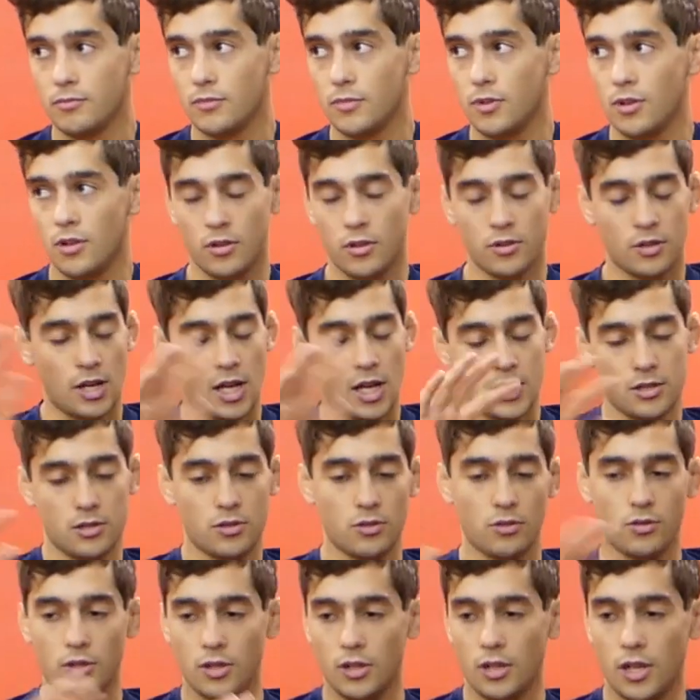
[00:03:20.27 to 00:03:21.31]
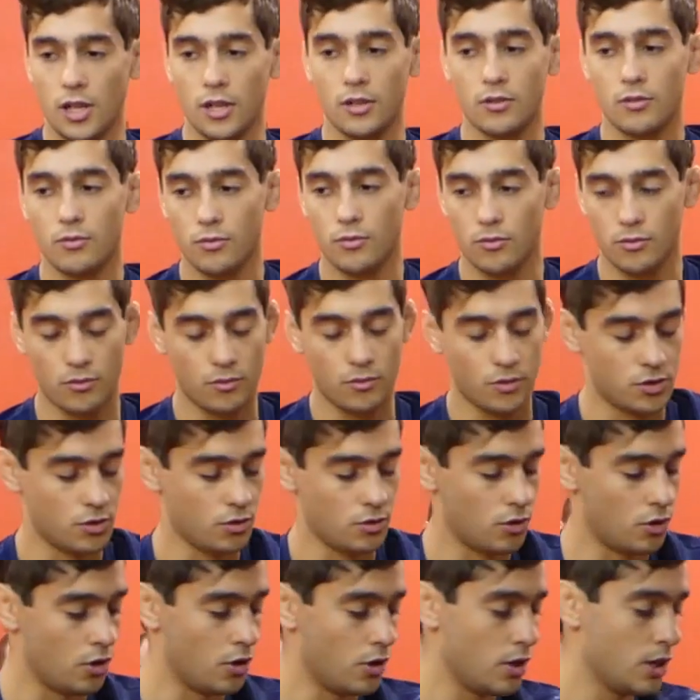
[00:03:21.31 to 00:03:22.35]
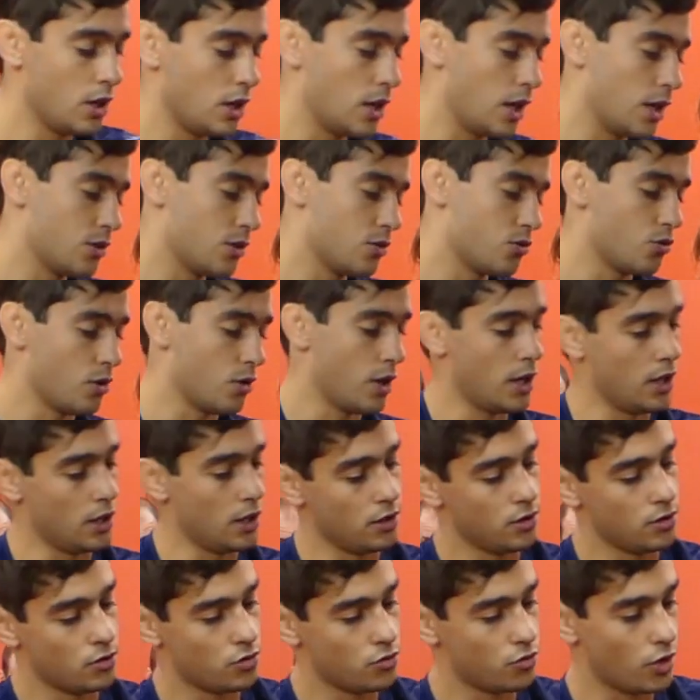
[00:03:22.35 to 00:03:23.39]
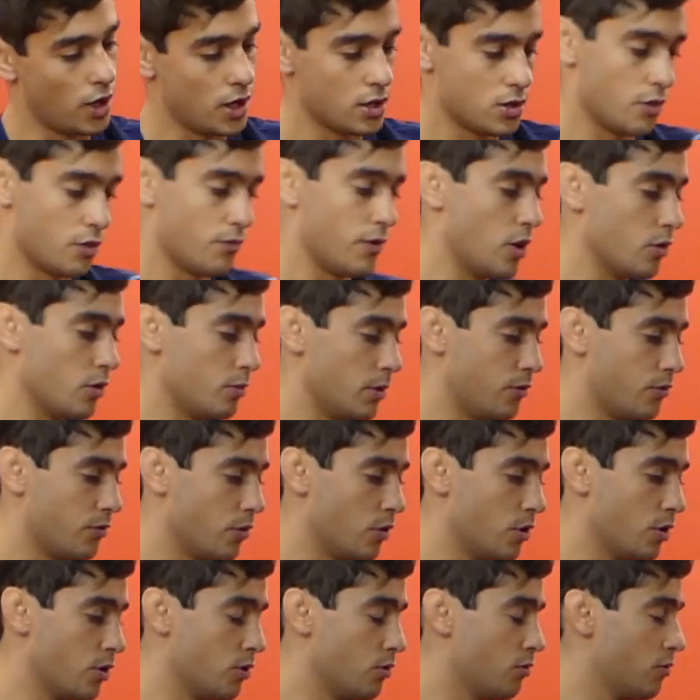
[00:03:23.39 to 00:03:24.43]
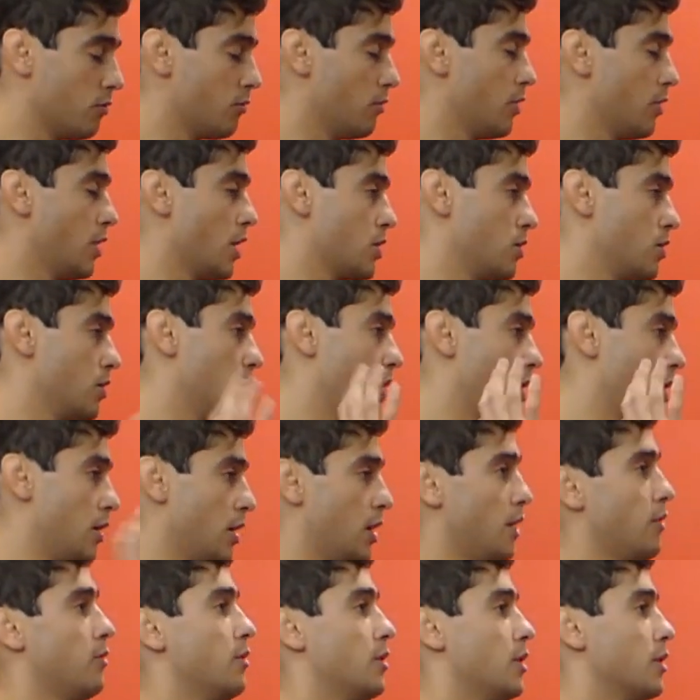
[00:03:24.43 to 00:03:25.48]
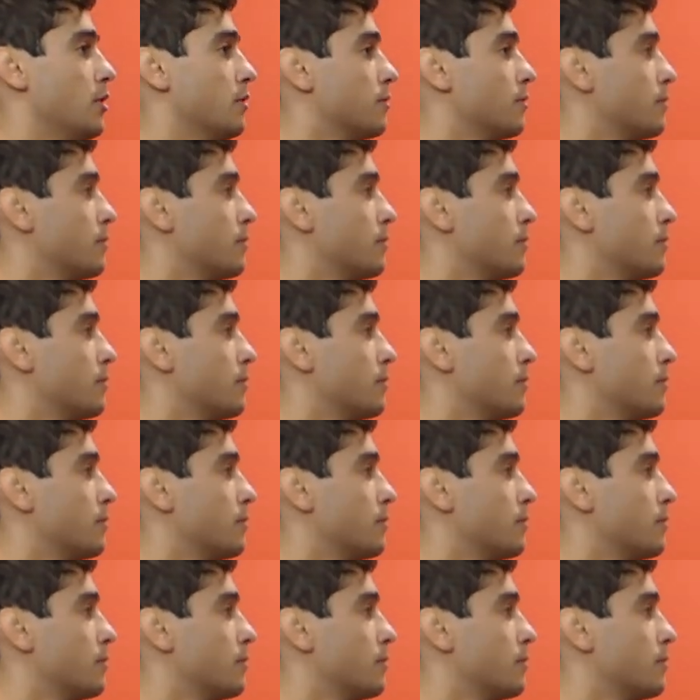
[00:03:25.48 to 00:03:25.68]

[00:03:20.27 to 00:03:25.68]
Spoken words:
other classes too, and what you're learning, try stuff out before you actually get everything.